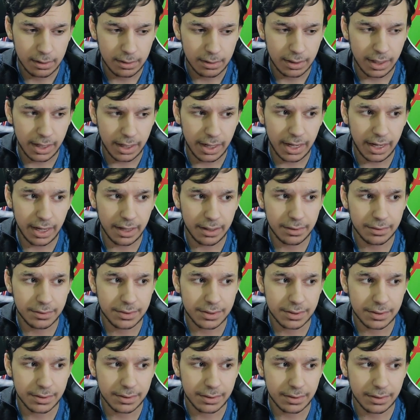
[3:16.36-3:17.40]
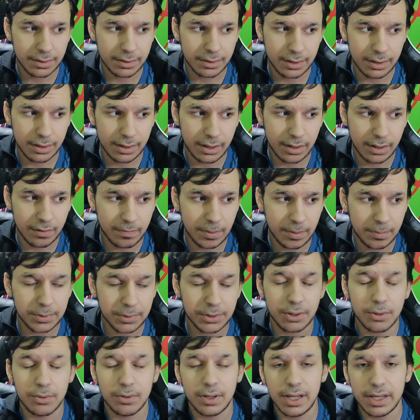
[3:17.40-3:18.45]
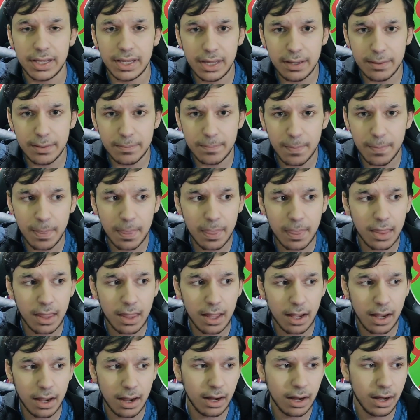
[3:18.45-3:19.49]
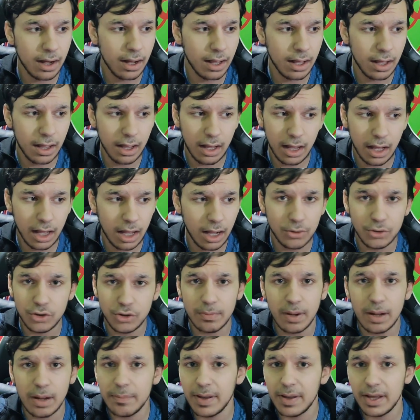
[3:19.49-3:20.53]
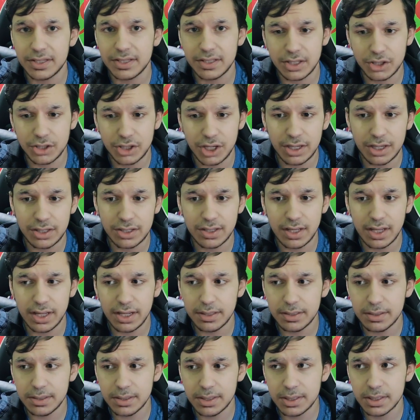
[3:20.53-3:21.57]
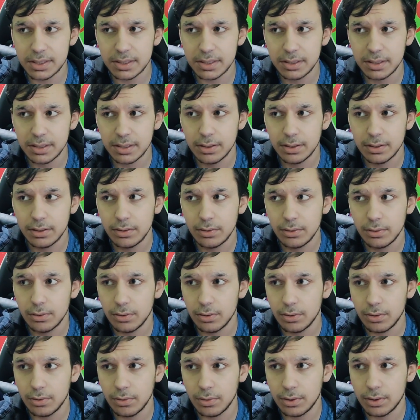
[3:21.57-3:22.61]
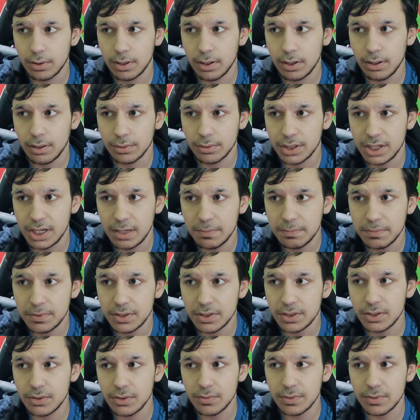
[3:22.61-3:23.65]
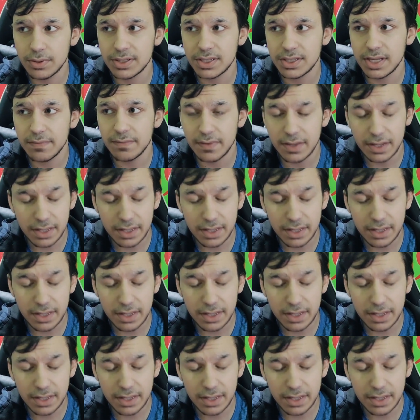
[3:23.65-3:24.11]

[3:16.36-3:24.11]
And if people don't like it, I'll do my best to change things, or I'll keep doing the same thing.